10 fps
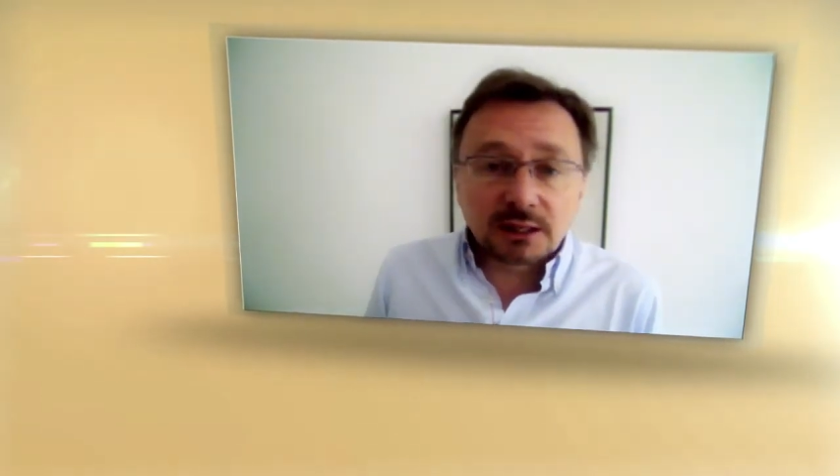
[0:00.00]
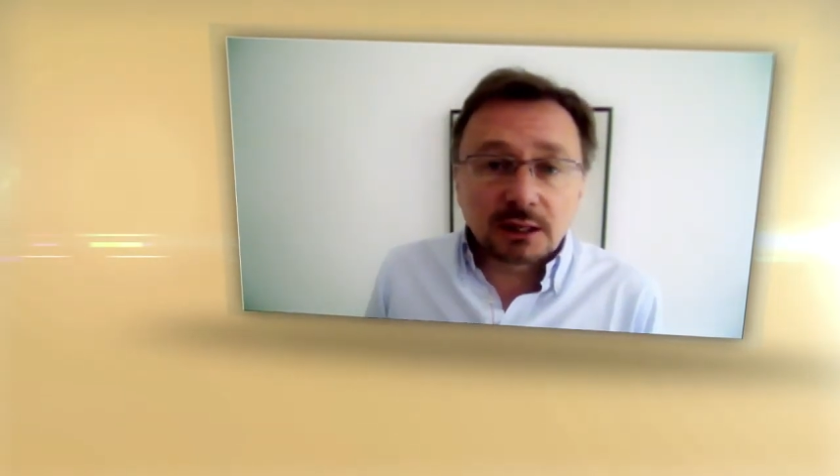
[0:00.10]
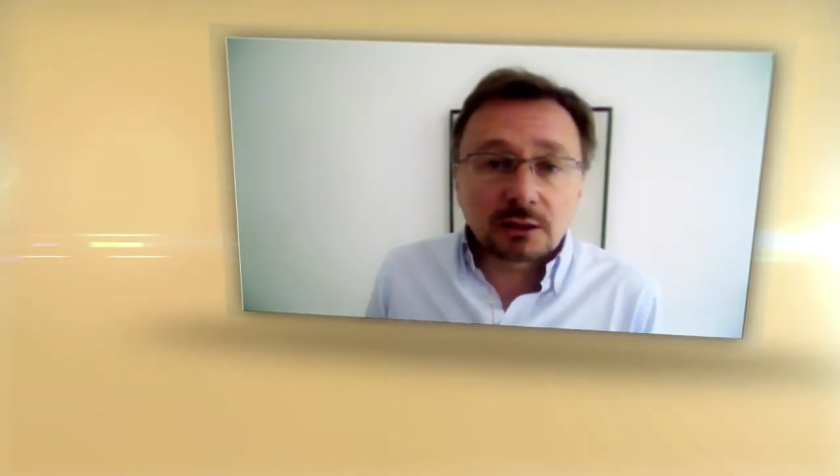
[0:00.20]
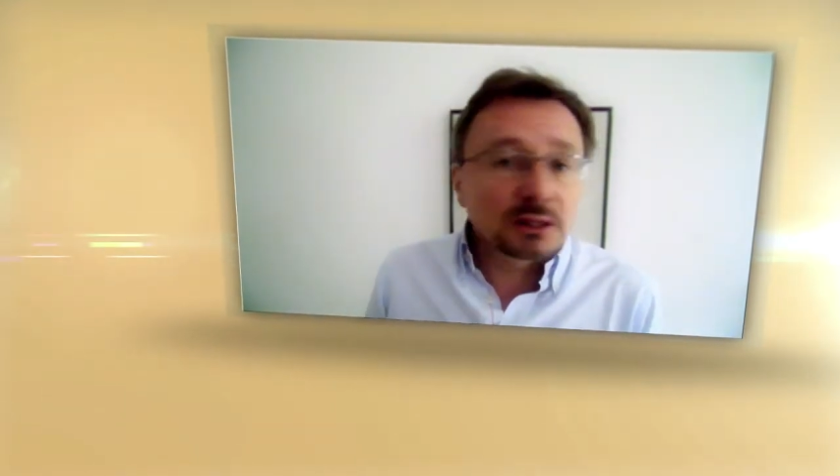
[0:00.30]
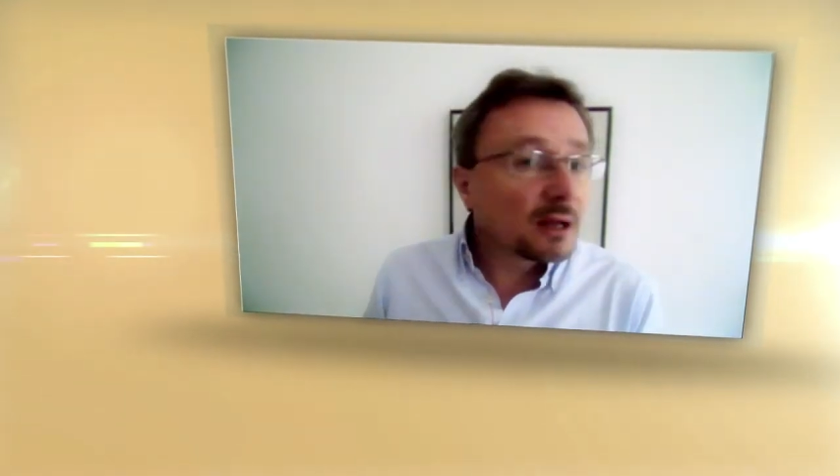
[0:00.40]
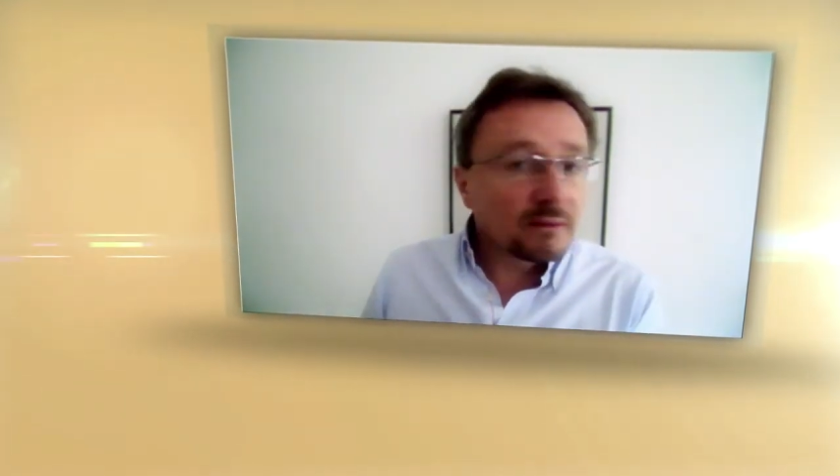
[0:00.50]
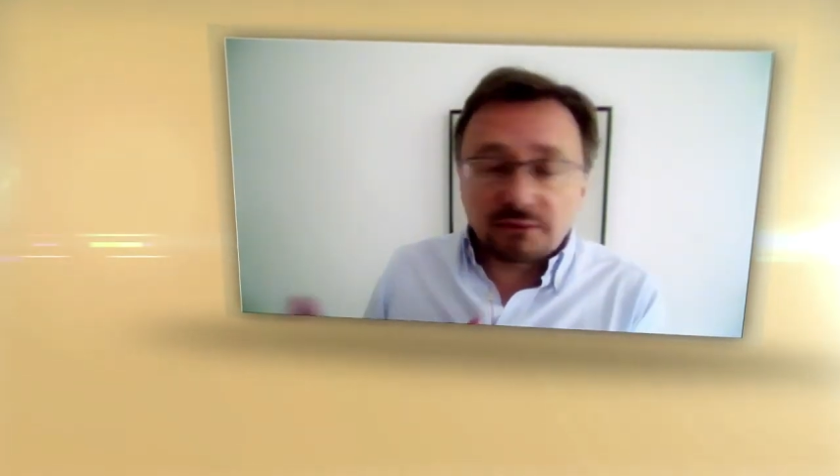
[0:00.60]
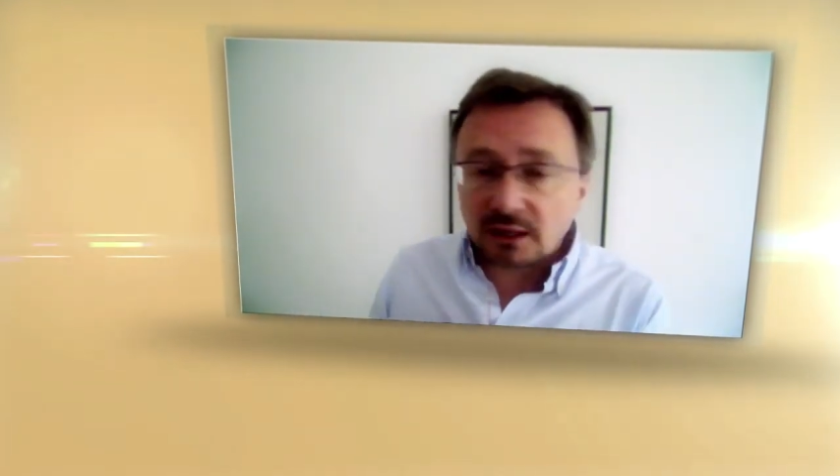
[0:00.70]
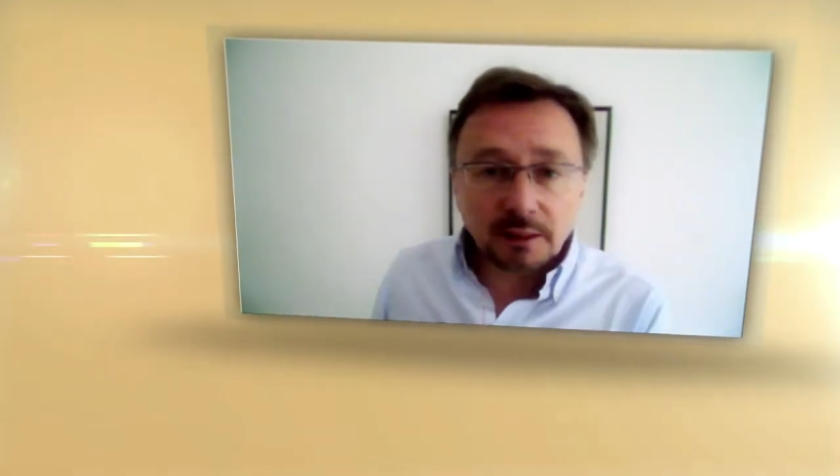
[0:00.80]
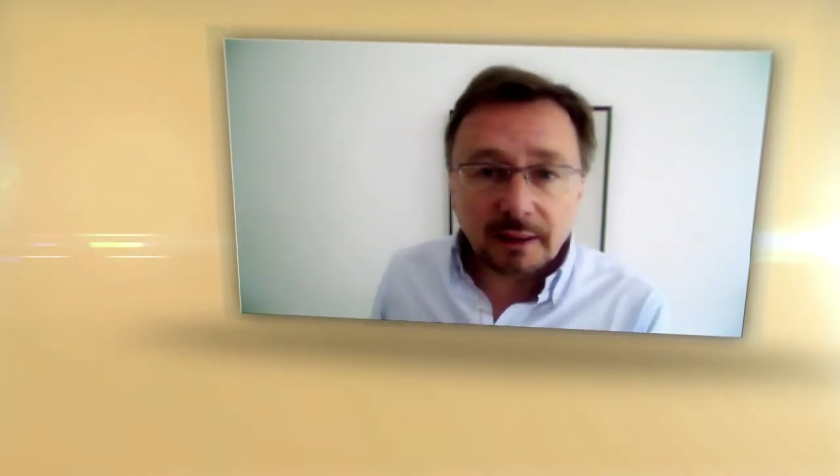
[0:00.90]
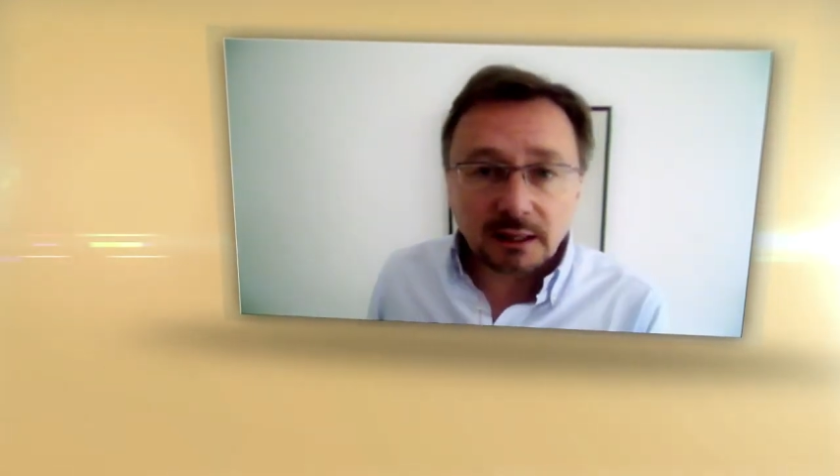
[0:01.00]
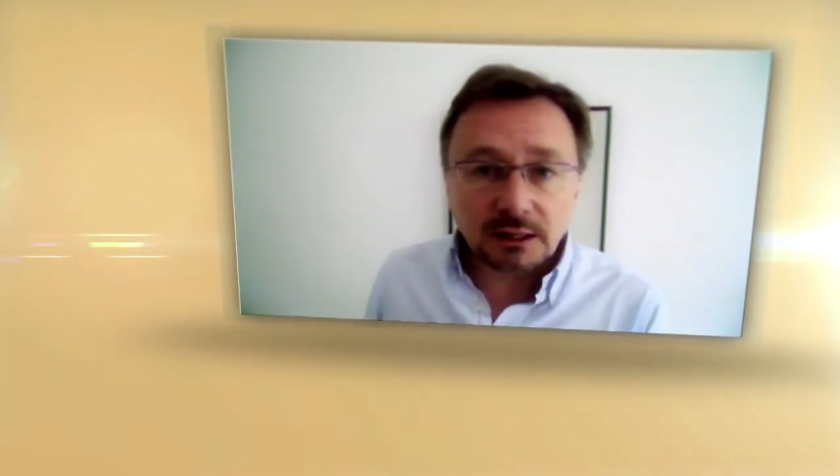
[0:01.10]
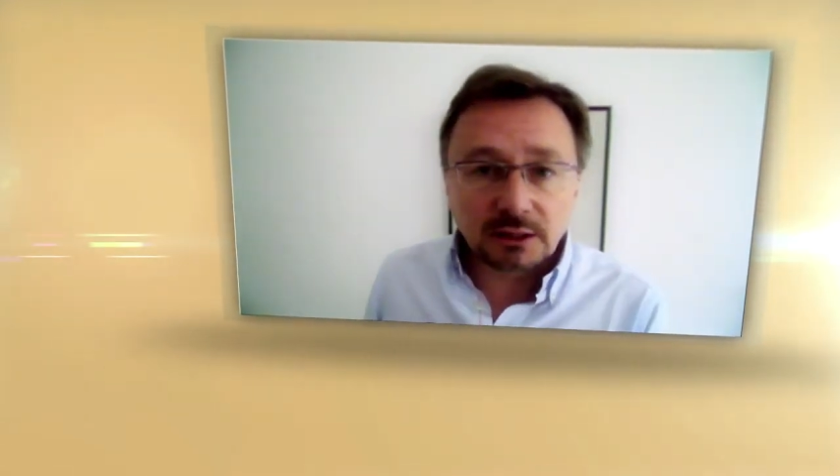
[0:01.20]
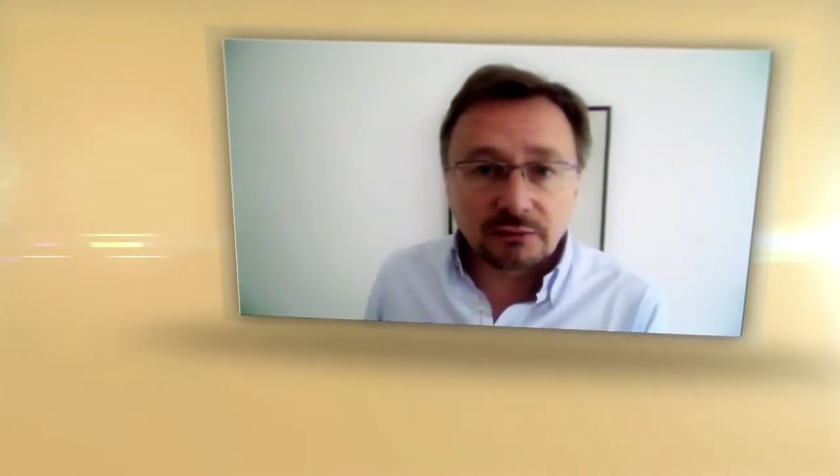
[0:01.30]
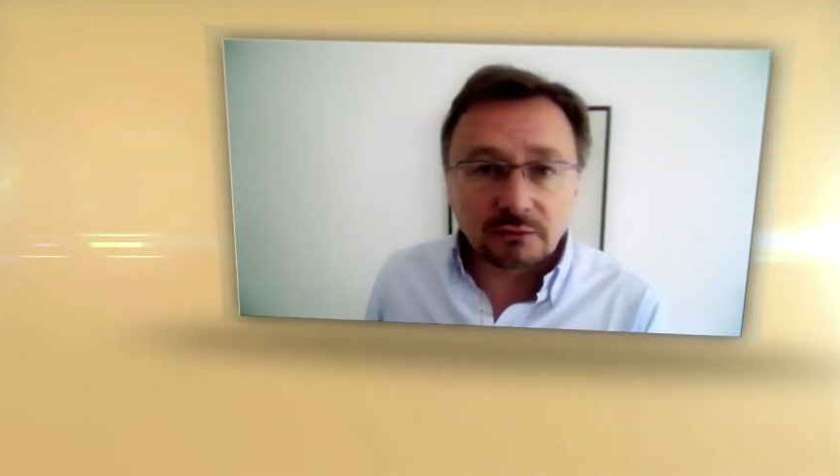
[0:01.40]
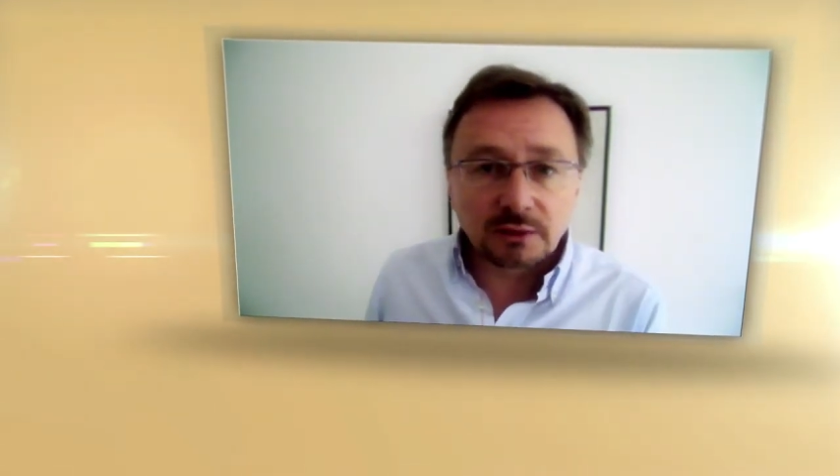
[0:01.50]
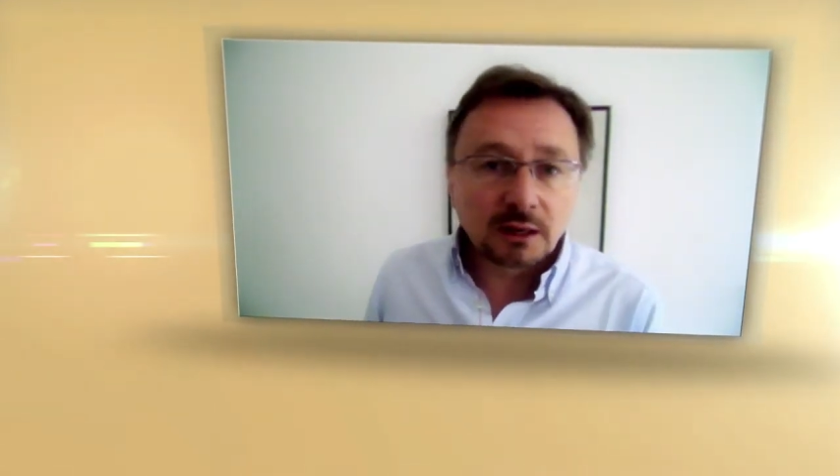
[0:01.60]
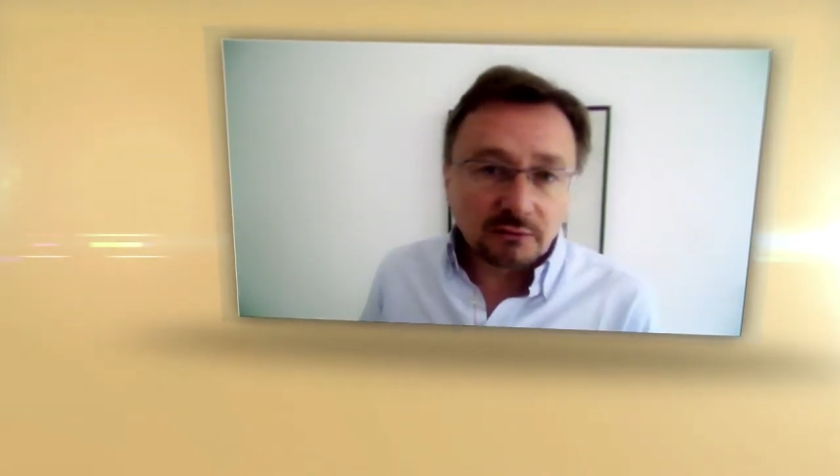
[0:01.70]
years fundamentally different